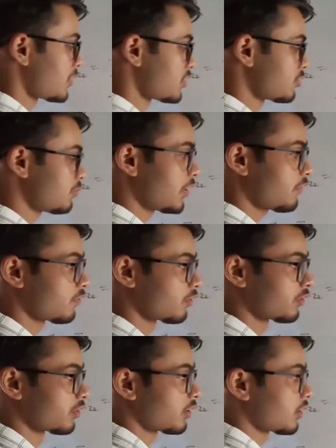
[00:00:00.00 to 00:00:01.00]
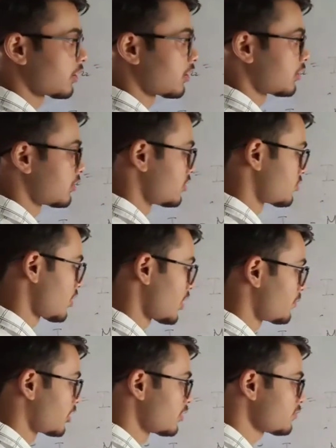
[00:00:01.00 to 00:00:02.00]
by 2 by 4, this
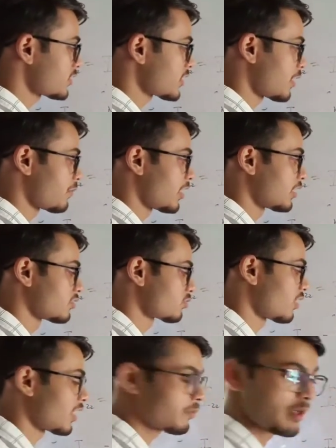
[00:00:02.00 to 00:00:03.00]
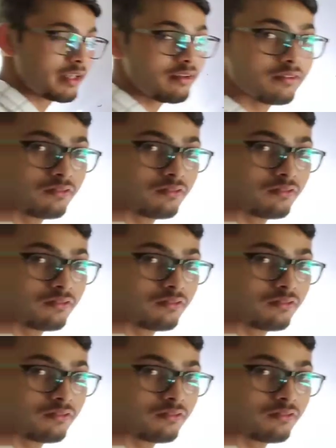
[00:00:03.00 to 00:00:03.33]
square becomes ml square by